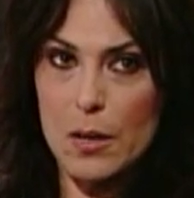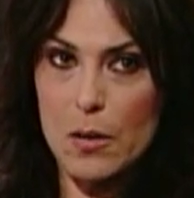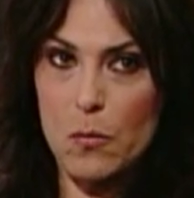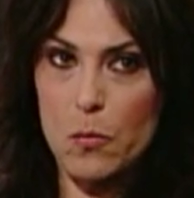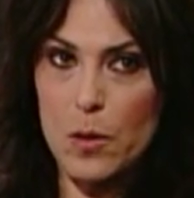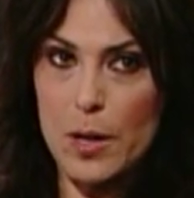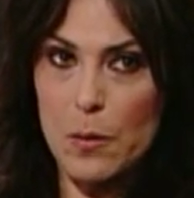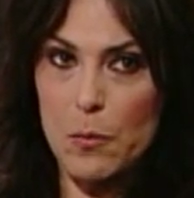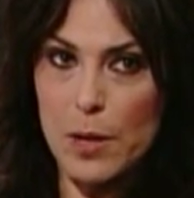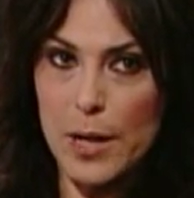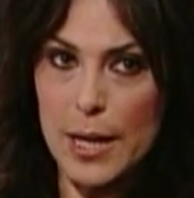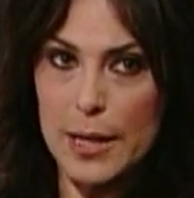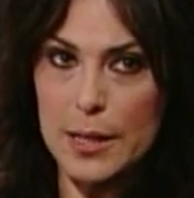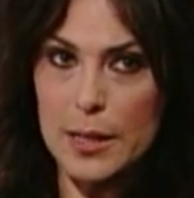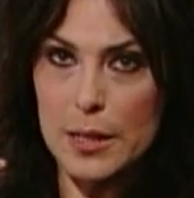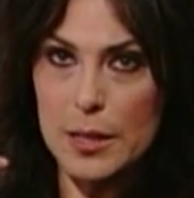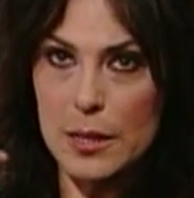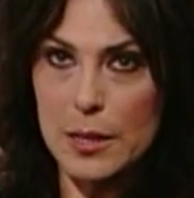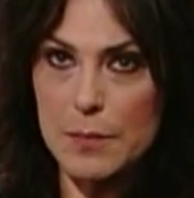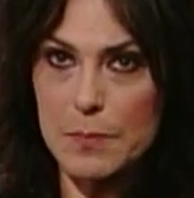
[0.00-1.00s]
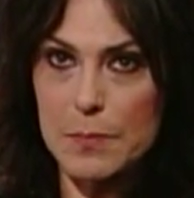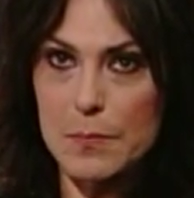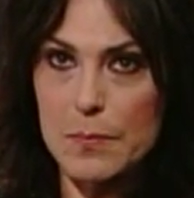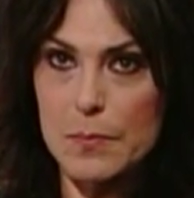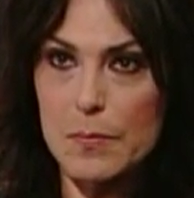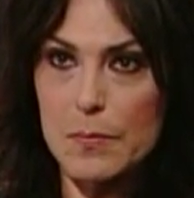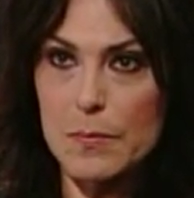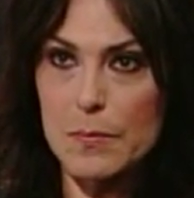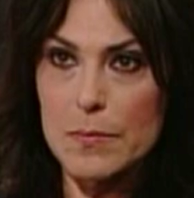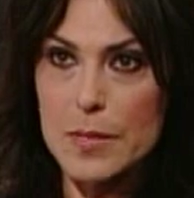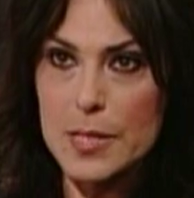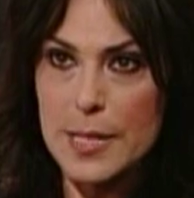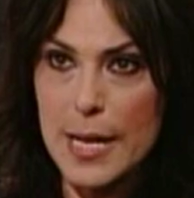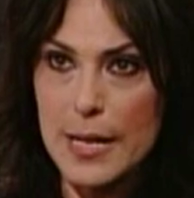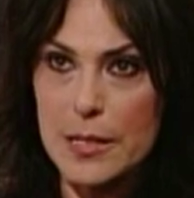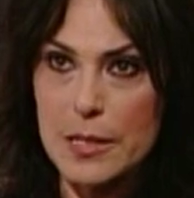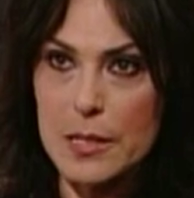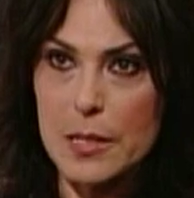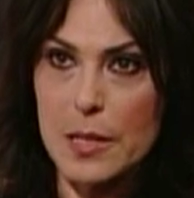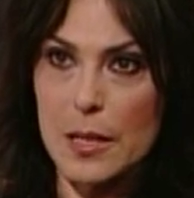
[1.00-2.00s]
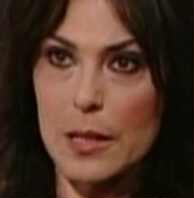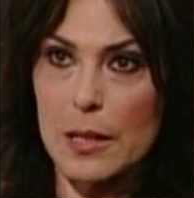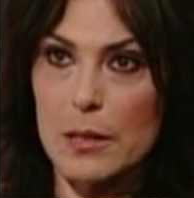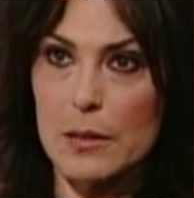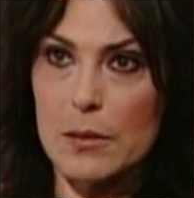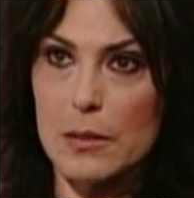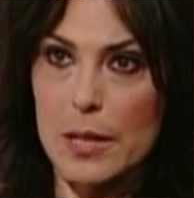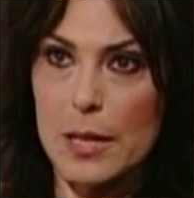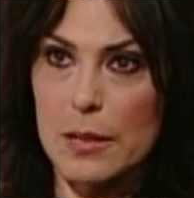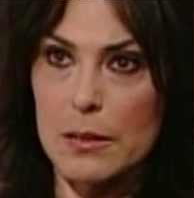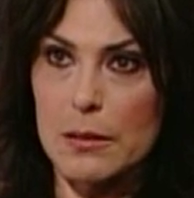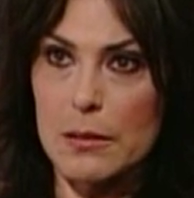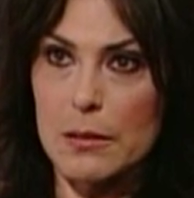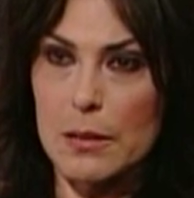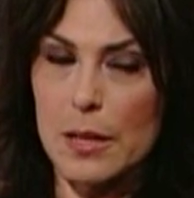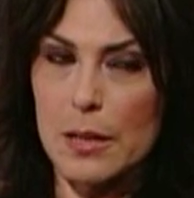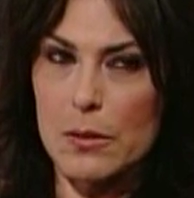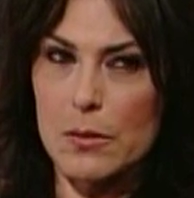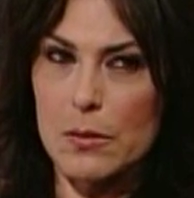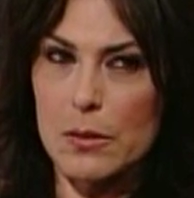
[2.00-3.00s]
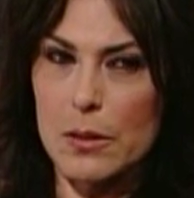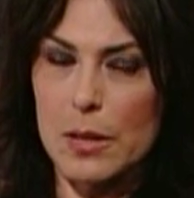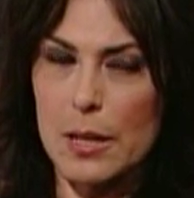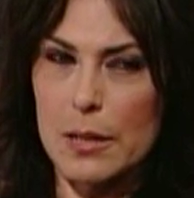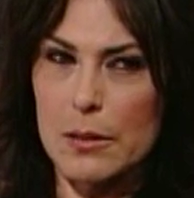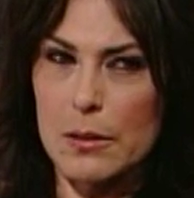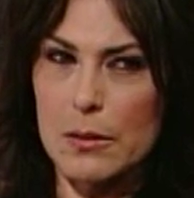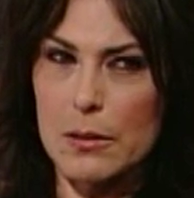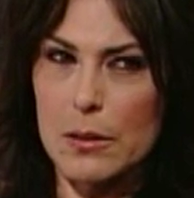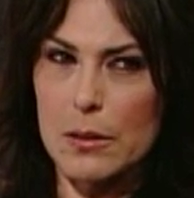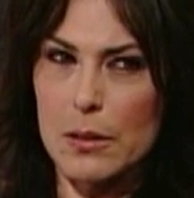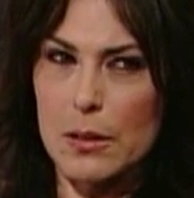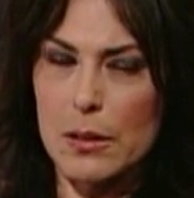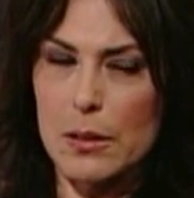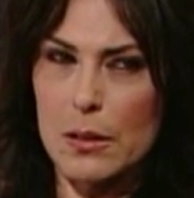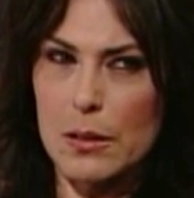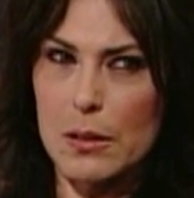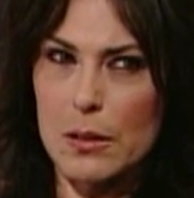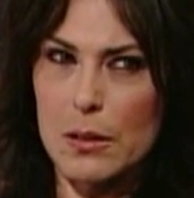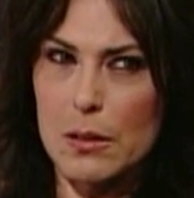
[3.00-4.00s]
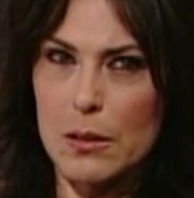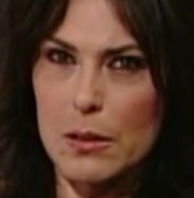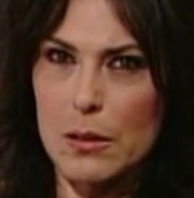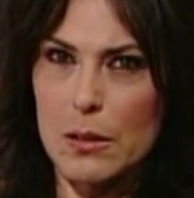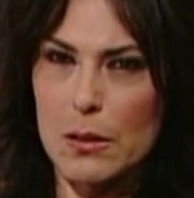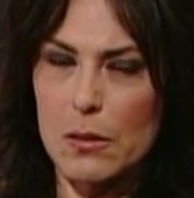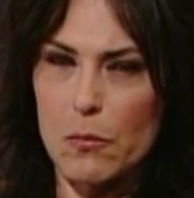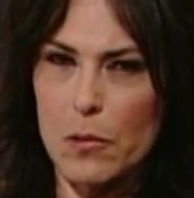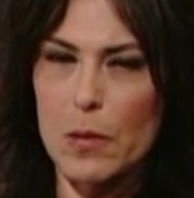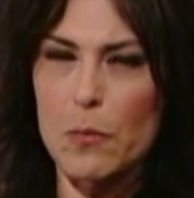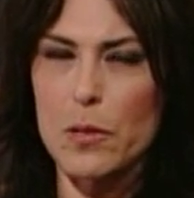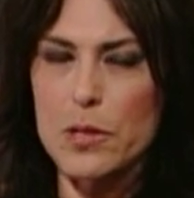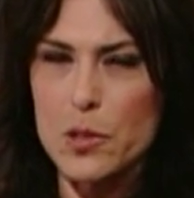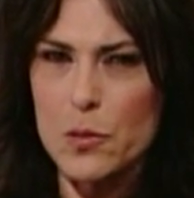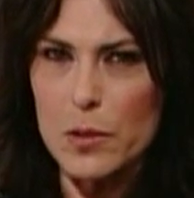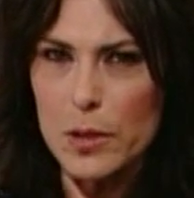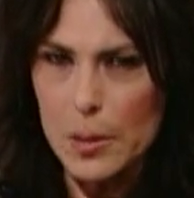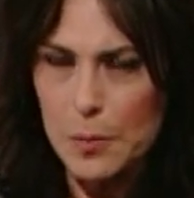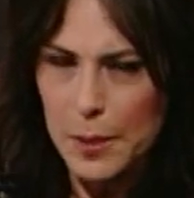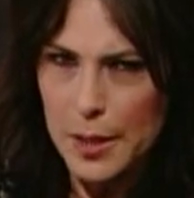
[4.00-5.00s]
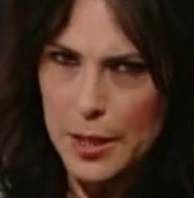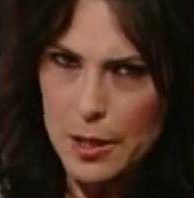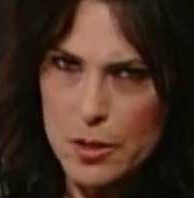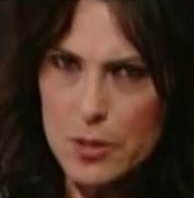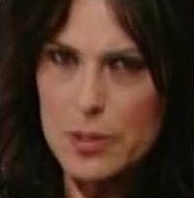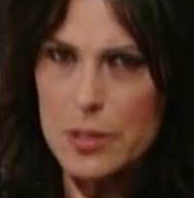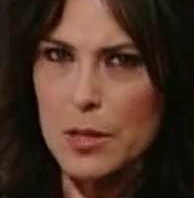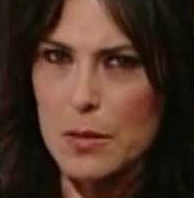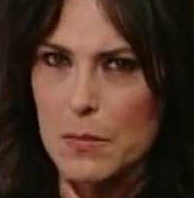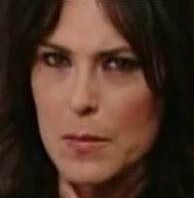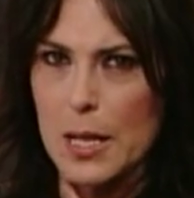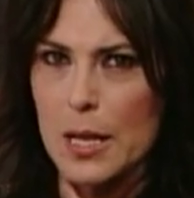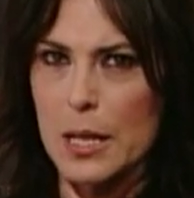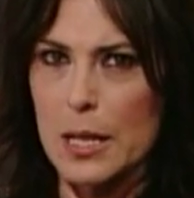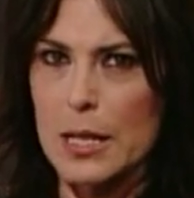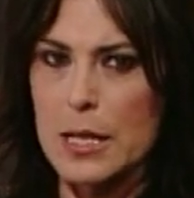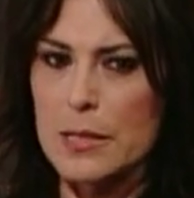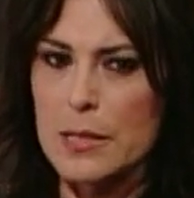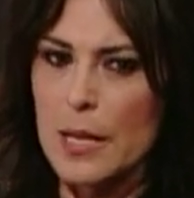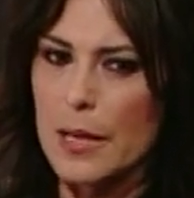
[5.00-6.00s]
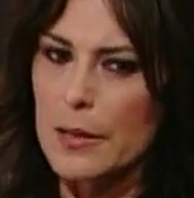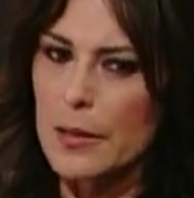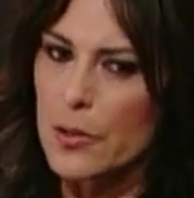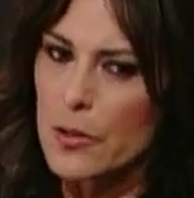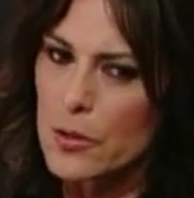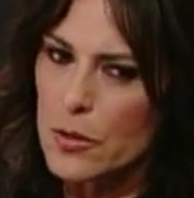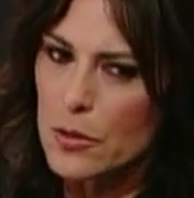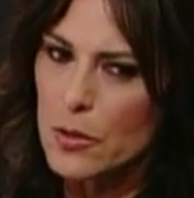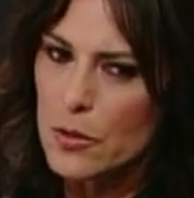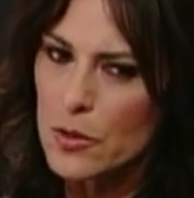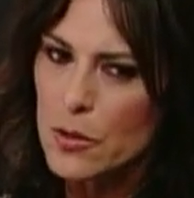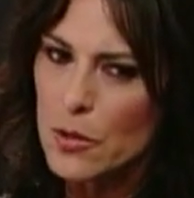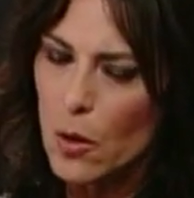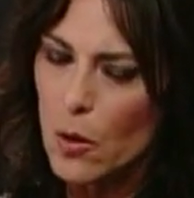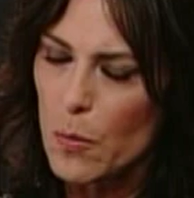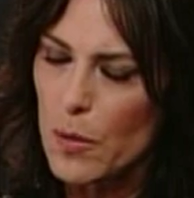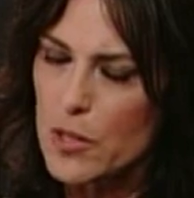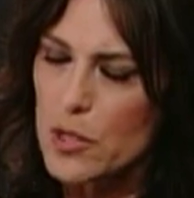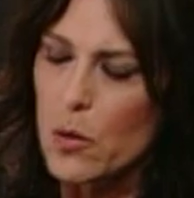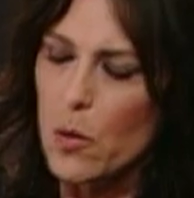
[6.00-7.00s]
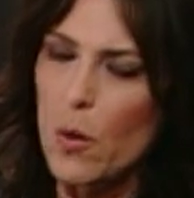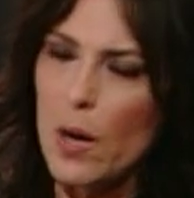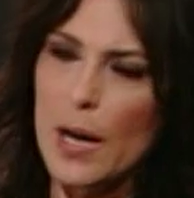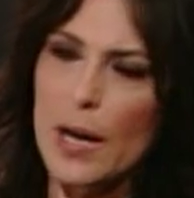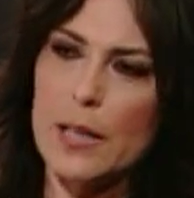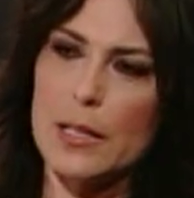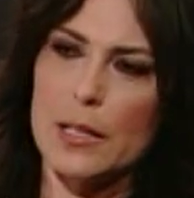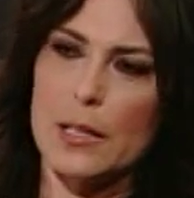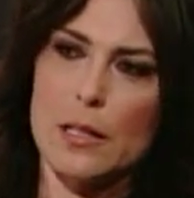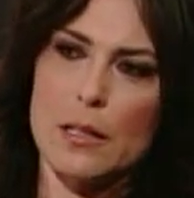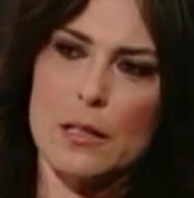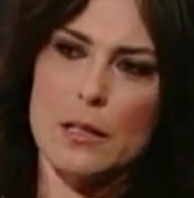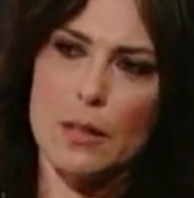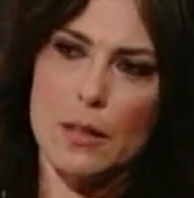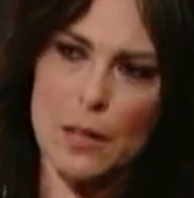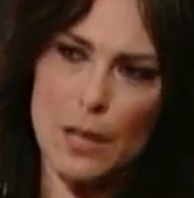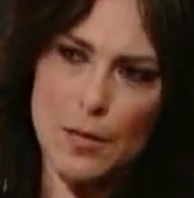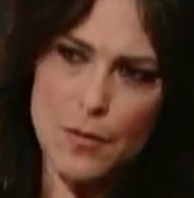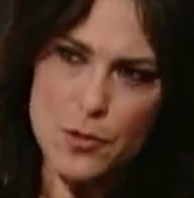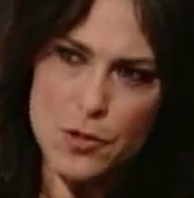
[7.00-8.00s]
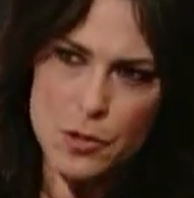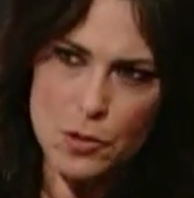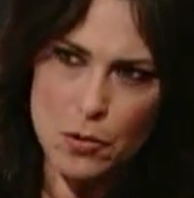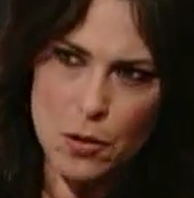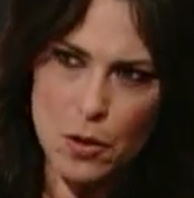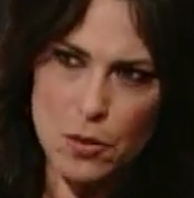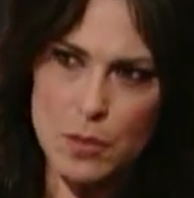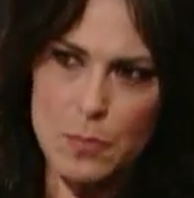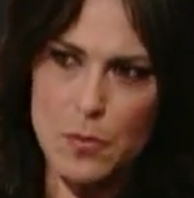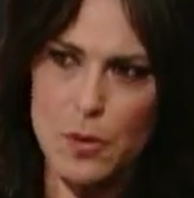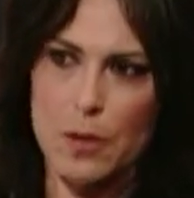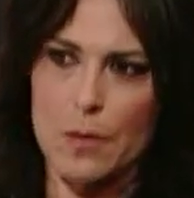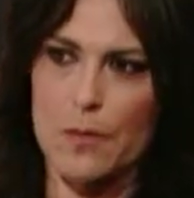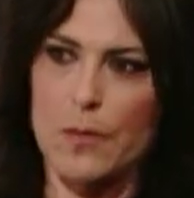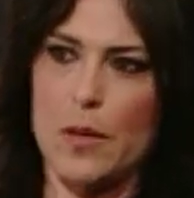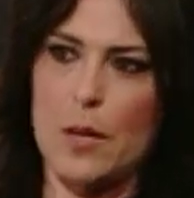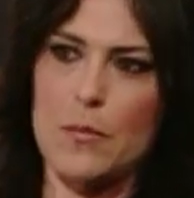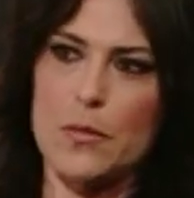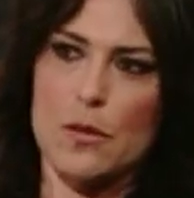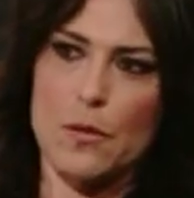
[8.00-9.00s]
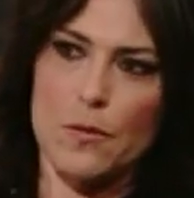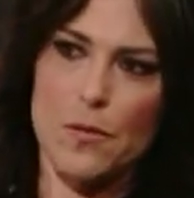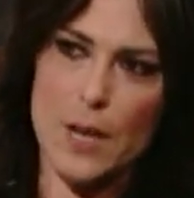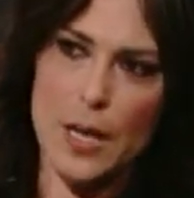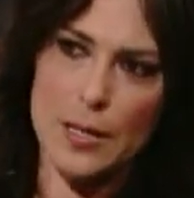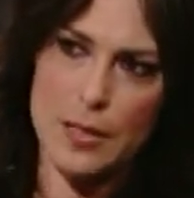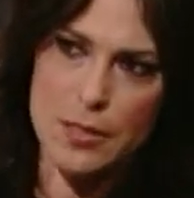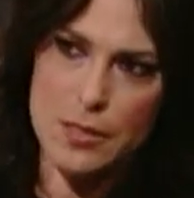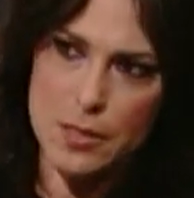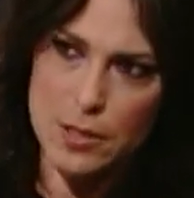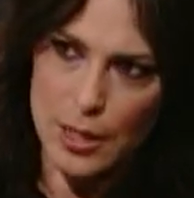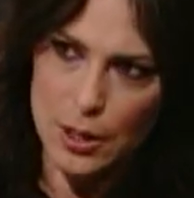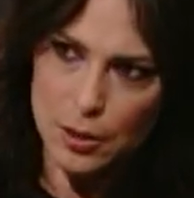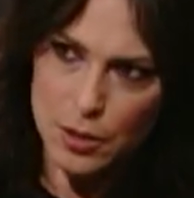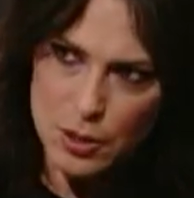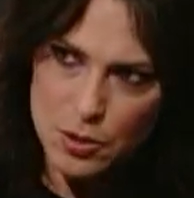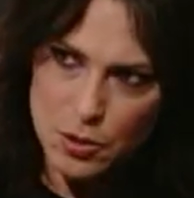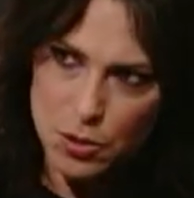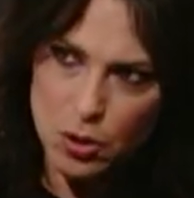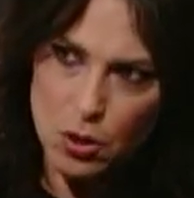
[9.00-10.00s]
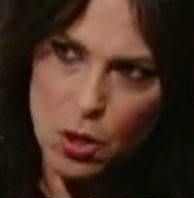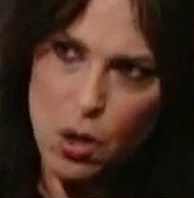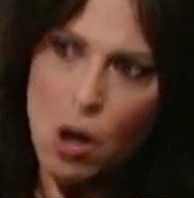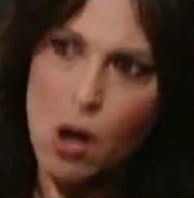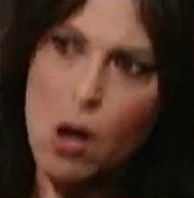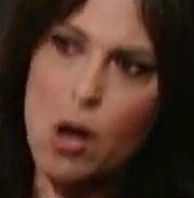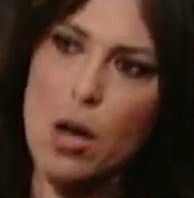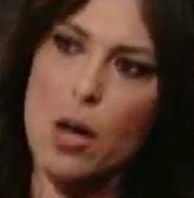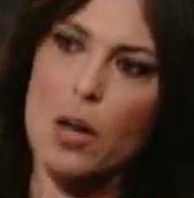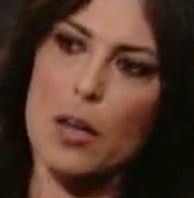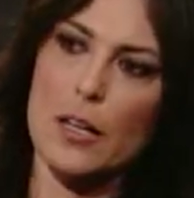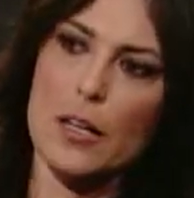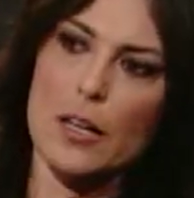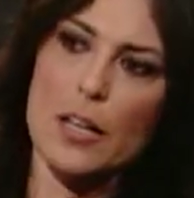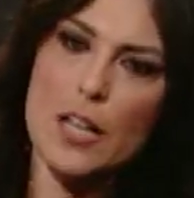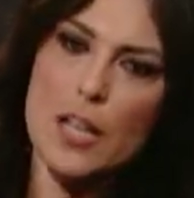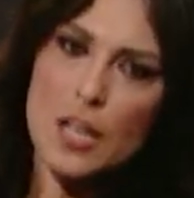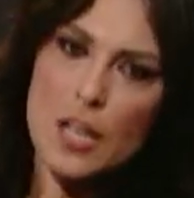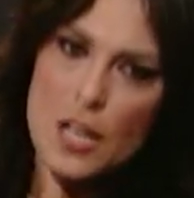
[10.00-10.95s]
what I keep sensing and what's really piercing me is that there's so much quiet in it. And a lot of those Cronenberg films, you'll find this, like, these long,